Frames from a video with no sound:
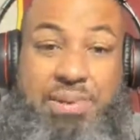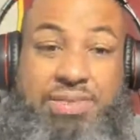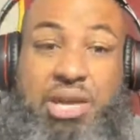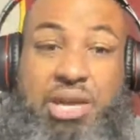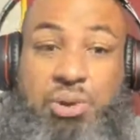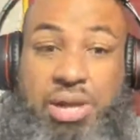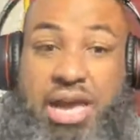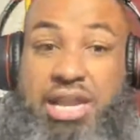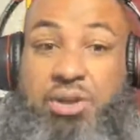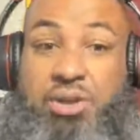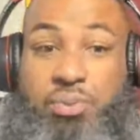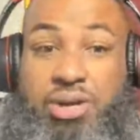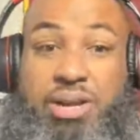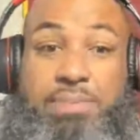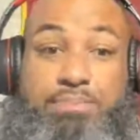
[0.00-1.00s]
I think kind of
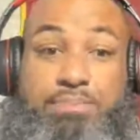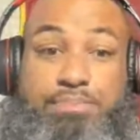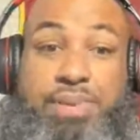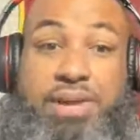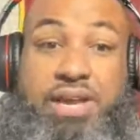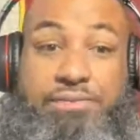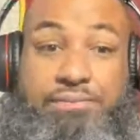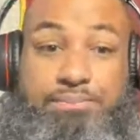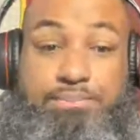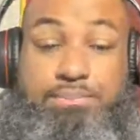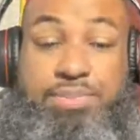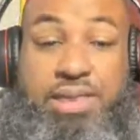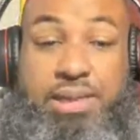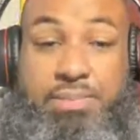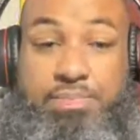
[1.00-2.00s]
one of
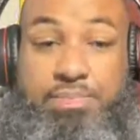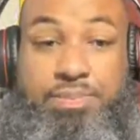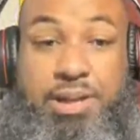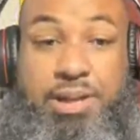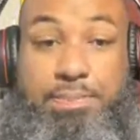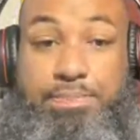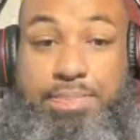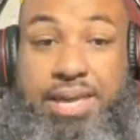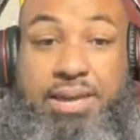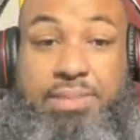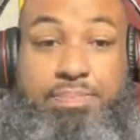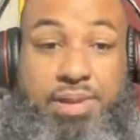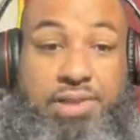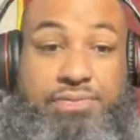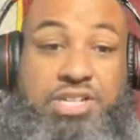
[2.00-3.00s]
the
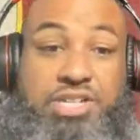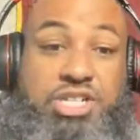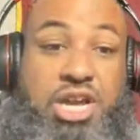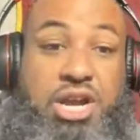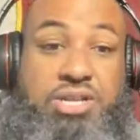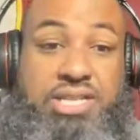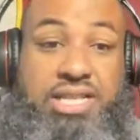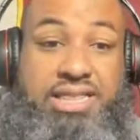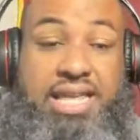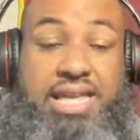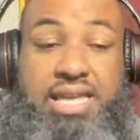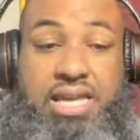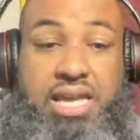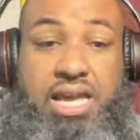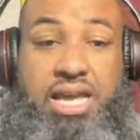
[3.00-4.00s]
big beneficiaries, I think,